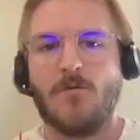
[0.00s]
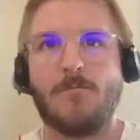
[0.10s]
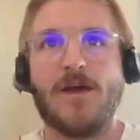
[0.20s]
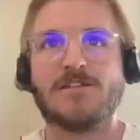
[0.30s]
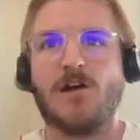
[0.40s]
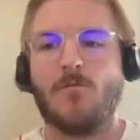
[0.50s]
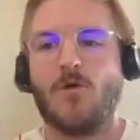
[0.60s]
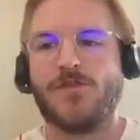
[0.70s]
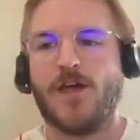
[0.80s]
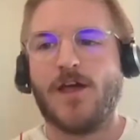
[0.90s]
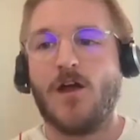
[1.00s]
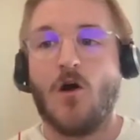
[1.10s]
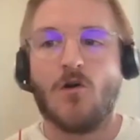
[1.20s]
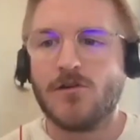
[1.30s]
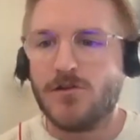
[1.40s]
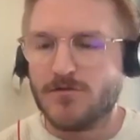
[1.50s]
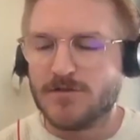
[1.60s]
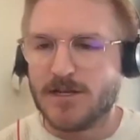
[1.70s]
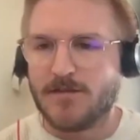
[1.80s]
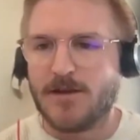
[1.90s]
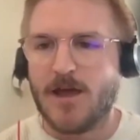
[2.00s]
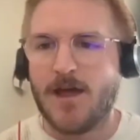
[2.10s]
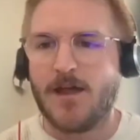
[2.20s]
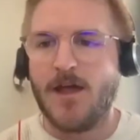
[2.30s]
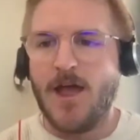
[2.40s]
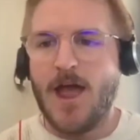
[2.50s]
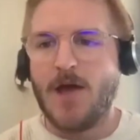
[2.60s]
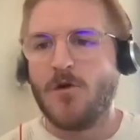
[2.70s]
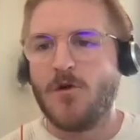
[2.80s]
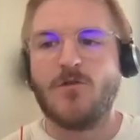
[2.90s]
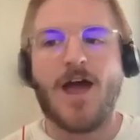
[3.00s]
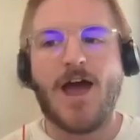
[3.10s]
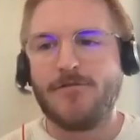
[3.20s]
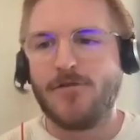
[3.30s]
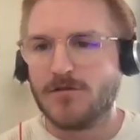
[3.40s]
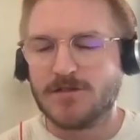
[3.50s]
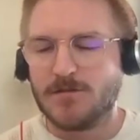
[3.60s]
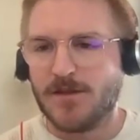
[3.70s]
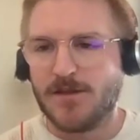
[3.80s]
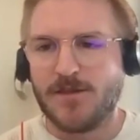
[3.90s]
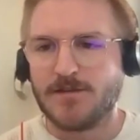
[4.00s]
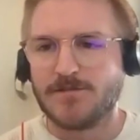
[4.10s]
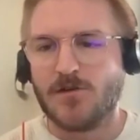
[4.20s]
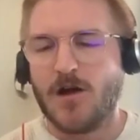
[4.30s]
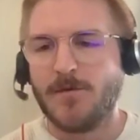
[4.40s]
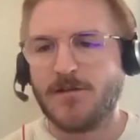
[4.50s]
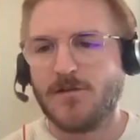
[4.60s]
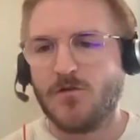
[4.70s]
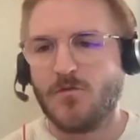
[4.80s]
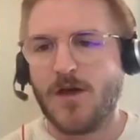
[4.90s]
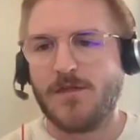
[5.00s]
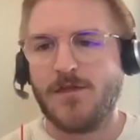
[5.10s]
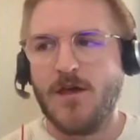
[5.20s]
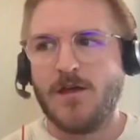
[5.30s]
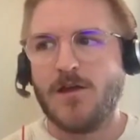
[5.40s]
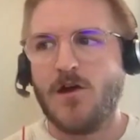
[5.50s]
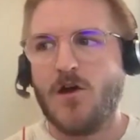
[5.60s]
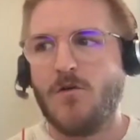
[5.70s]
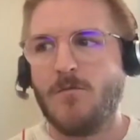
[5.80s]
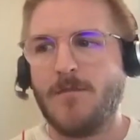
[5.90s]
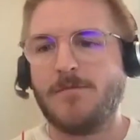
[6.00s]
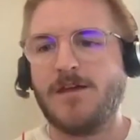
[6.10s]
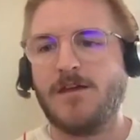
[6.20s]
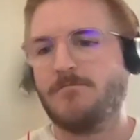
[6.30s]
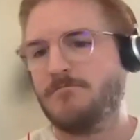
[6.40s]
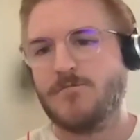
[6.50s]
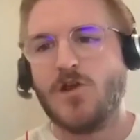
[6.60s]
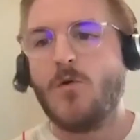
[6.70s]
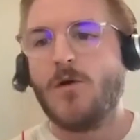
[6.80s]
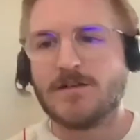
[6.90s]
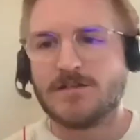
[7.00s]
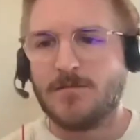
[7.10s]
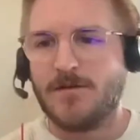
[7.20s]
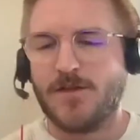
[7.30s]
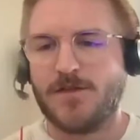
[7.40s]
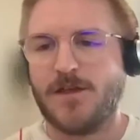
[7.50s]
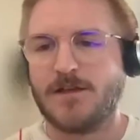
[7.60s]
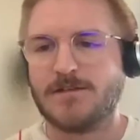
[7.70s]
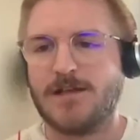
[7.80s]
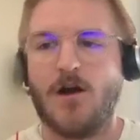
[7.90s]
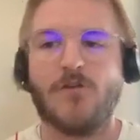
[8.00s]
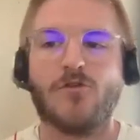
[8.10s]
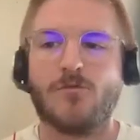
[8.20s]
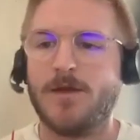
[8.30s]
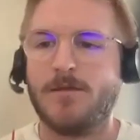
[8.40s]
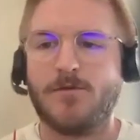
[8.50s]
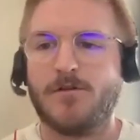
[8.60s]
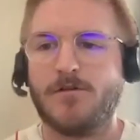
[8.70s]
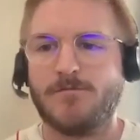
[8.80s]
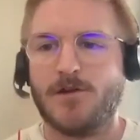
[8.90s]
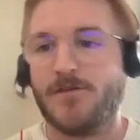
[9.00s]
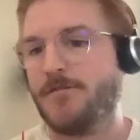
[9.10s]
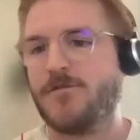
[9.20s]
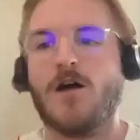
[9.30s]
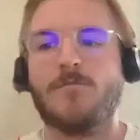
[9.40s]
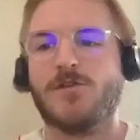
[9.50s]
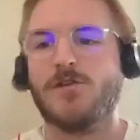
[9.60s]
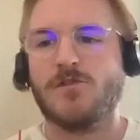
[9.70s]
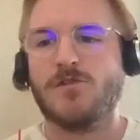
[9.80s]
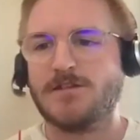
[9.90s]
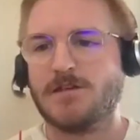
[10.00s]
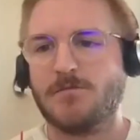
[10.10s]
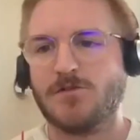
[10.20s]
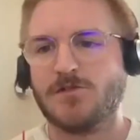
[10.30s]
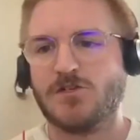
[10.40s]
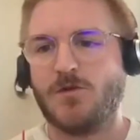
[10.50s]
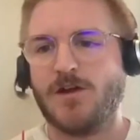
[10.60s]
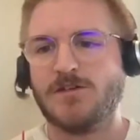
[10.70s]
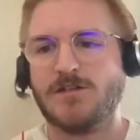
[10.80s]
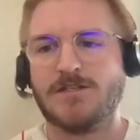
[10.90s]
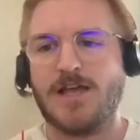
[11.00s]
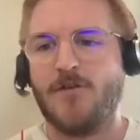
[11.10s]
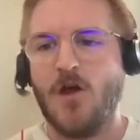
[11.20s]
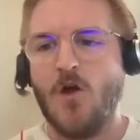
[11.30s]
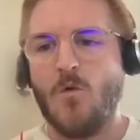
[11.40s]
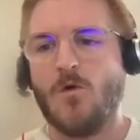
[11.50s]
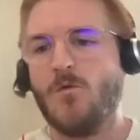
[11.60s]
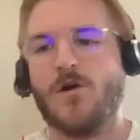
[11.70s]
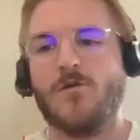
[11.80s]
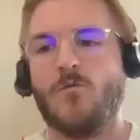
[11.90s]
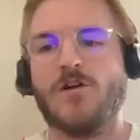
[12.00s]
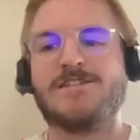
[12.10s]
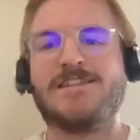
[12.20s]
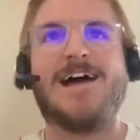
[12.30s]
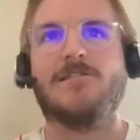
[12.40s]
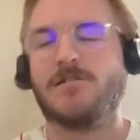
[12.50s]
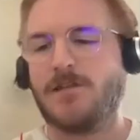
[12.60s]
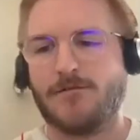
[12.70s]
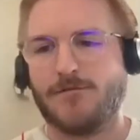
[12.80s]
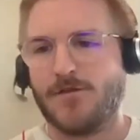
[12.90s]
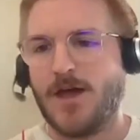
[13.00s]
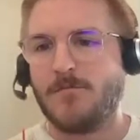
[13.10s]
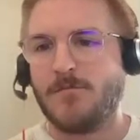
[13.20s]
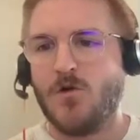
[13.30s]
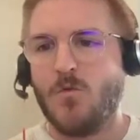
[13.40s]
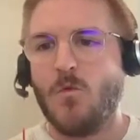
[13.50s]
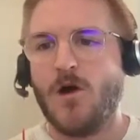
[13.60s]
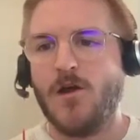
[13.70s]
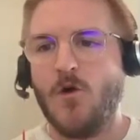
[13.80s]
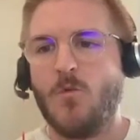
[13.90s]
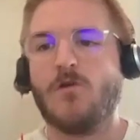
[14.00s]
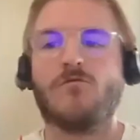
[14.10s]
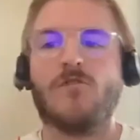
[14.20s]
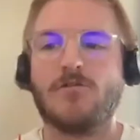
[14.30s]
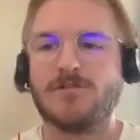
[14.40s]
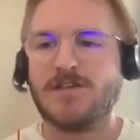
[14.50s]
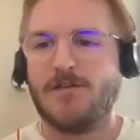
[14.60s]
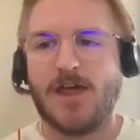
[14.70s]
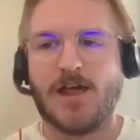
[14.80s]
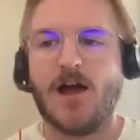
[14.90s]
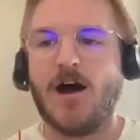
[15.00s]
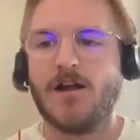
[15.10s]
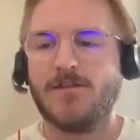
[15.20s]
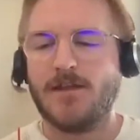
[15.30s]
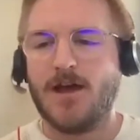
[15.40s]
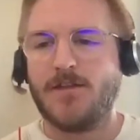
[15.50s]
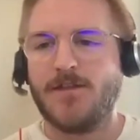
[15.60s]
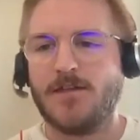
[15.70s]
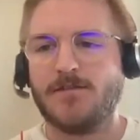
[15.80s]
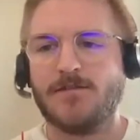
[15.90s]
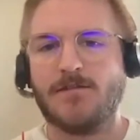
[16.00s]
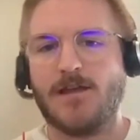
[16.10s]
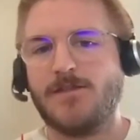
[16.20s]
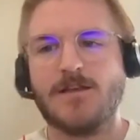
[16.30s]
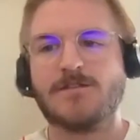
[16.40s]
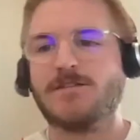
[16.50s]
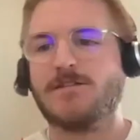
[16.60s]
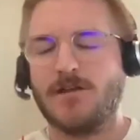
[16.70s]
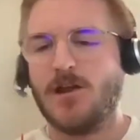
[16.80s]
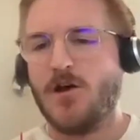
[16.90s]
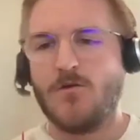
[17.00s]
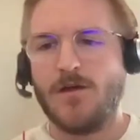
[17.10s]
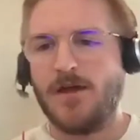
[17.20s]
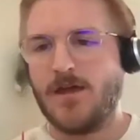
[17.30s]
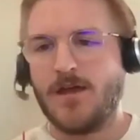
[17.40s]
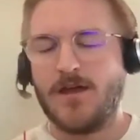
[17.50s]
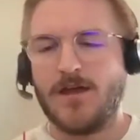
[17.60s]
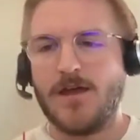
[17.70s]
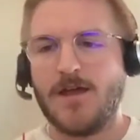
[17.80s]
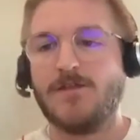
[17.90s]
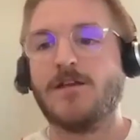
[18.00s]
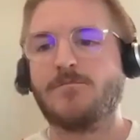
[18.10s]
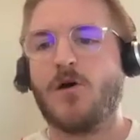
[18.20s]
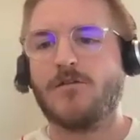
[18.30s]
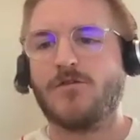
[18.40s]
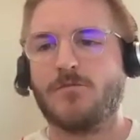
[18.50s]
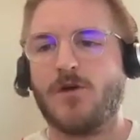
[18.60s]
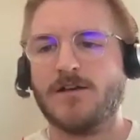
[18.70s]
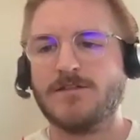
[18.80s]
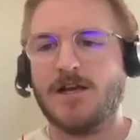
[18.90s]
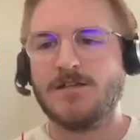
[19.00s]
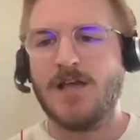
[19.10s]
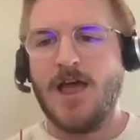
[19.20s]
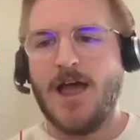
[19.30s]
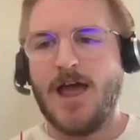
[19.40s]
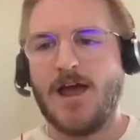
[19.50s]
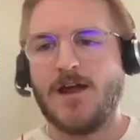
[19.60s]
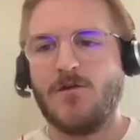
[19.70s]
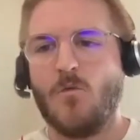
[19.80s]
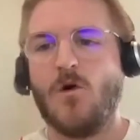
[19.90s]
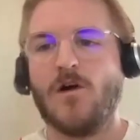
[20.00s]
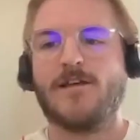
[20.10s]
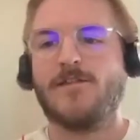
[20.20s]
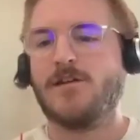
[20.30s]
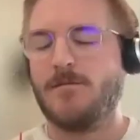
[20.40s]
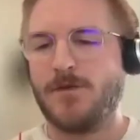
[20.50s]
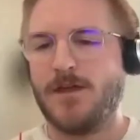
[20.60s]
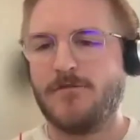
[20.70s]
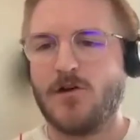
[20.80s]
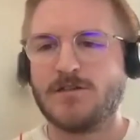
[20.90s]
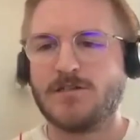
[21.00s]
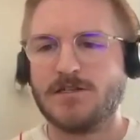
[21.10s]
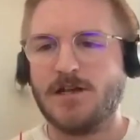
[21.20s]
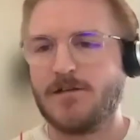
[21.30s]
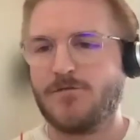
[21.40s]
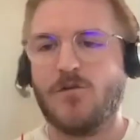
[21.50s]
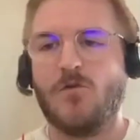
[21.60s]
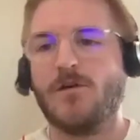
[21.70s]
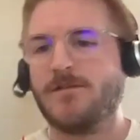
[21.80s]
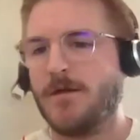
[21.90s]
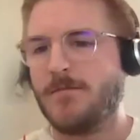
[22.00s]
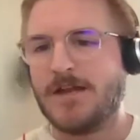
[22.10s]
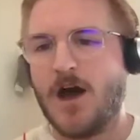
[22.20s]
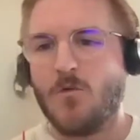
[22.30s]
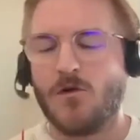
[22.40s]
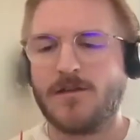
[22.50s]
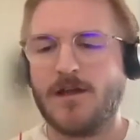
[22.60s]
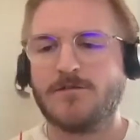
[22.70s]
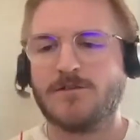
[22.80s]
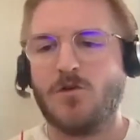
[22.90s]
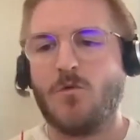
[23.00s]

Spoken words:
based on what they are using today and what you have heard some of the things they're coming to you with, maybe knowing some of the things that other people, that have come to you in these similar situations have, what does that look like for them? What routes have they gone in this, in this part of the process, and what's ended up being very successful, what's maybe not worked out so